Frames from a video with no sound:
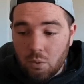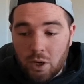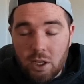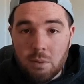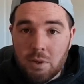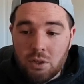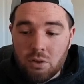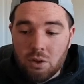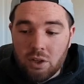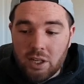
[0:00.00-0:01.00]
White could be a
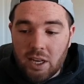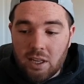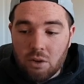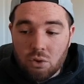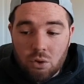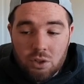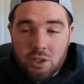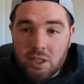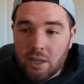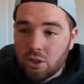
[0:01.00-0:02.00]
dude to look at here. Georgia
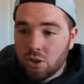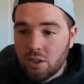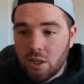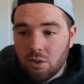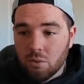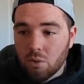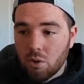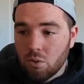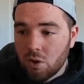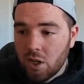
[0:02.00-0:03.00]
Tech just down the
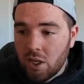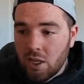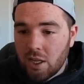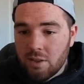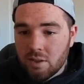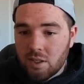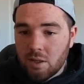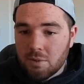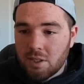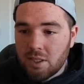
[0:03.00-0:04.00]
road in the
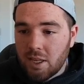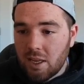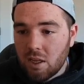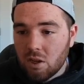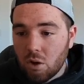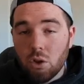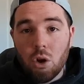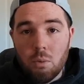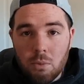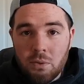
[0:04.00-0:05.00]
same state,
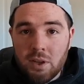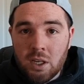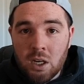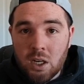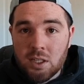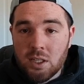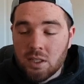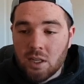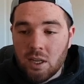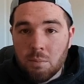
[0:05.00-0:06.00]
low moving costs, as
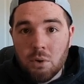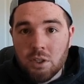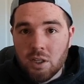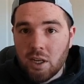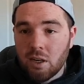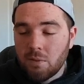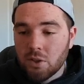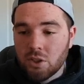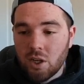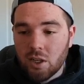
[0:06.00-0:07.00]
the boys on NFL
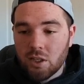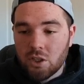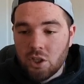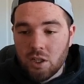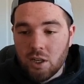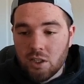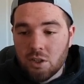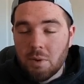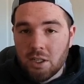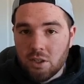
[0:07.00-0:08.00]
Stock Exchange like to
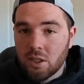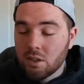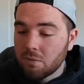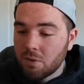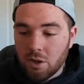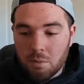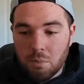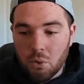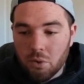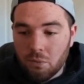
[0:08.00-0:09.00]
mention. That's a very
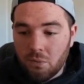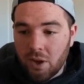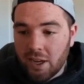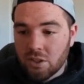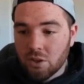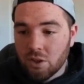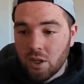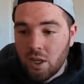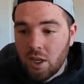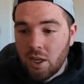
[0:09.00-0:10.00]
important factor.
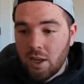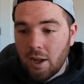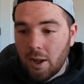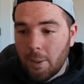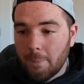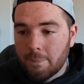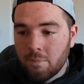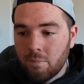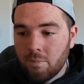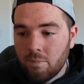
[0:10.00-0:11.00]
But
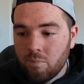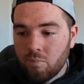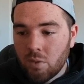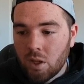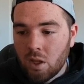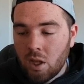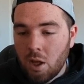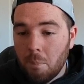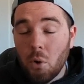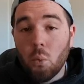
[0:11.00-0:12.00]

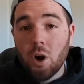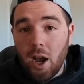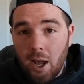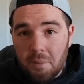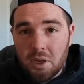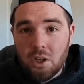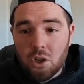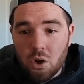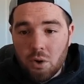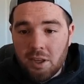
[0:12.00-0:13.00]
where I'm going to
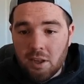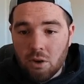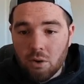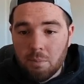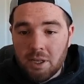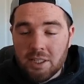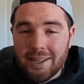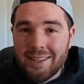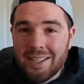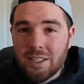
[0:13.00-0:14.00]
go here, because I
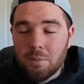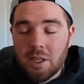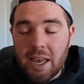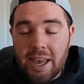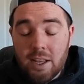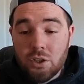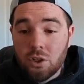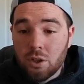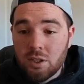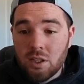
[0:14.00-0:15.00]
think some of the edge
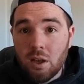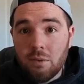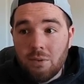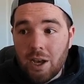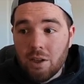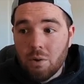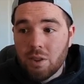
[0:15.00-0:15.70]
could still have value in